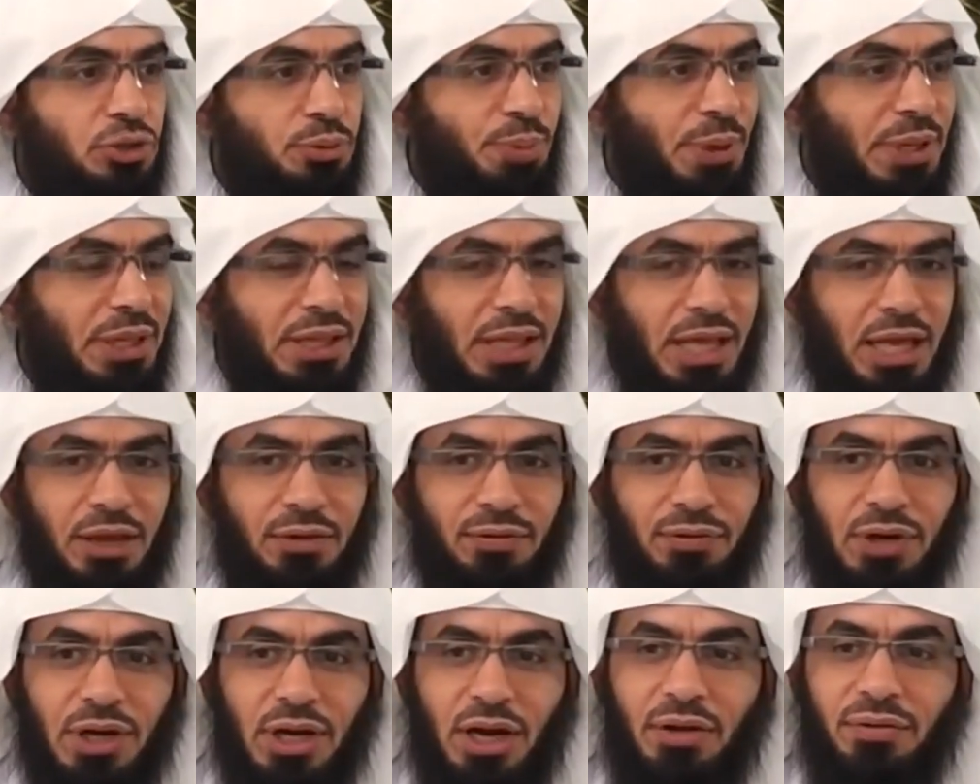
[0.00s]
spend the
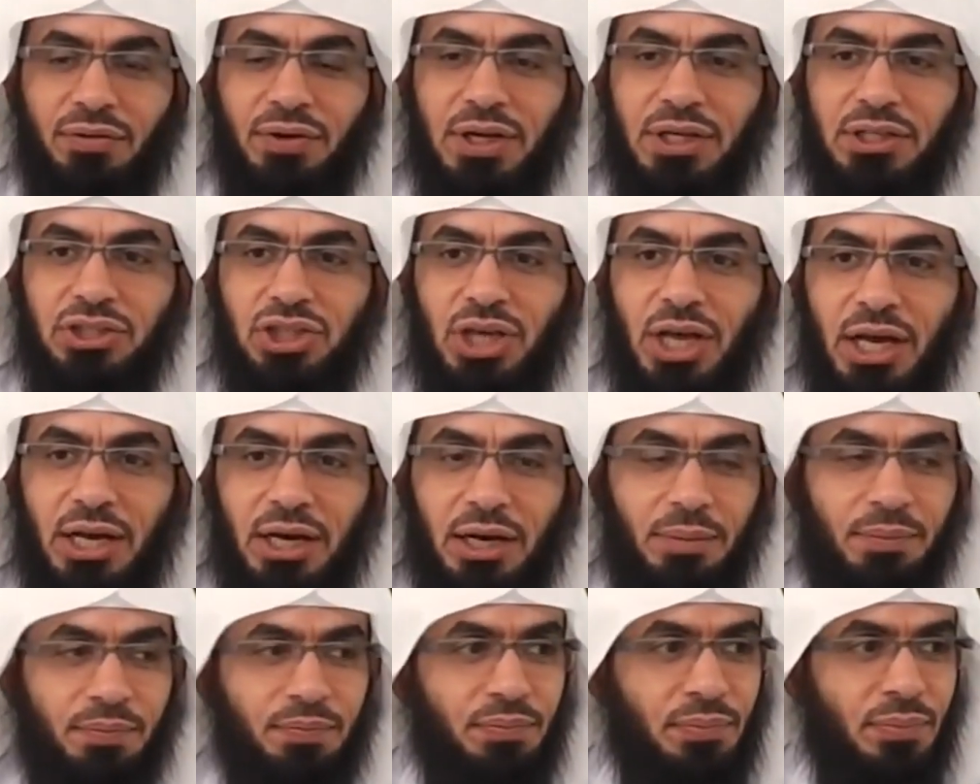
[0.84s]
evening of it in
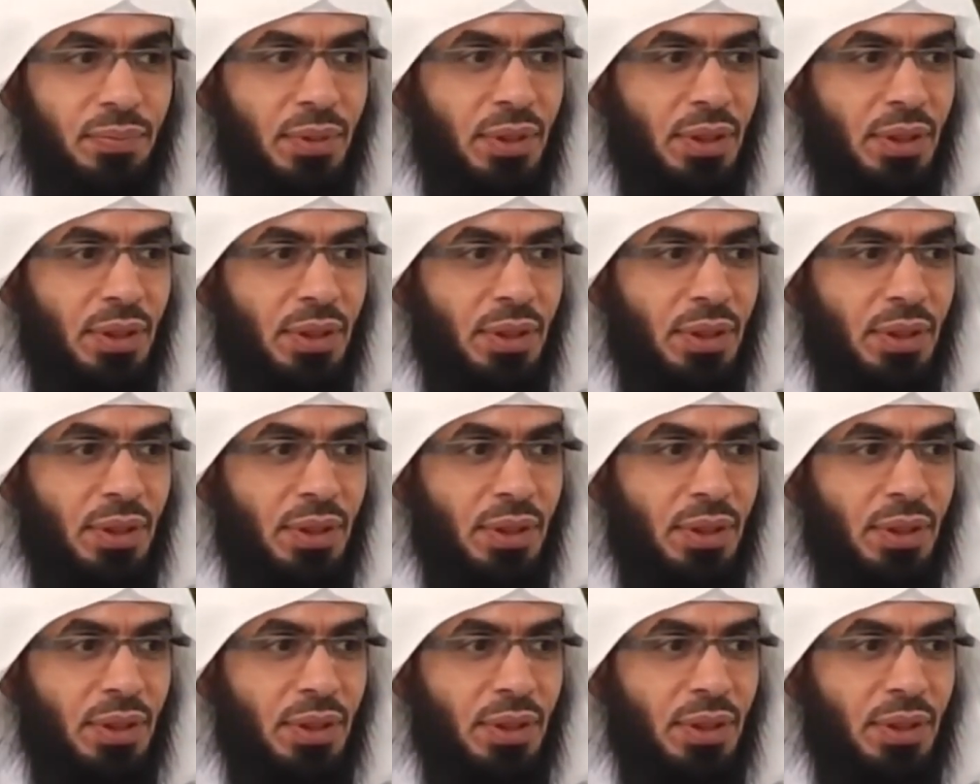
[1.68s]
Jahannam.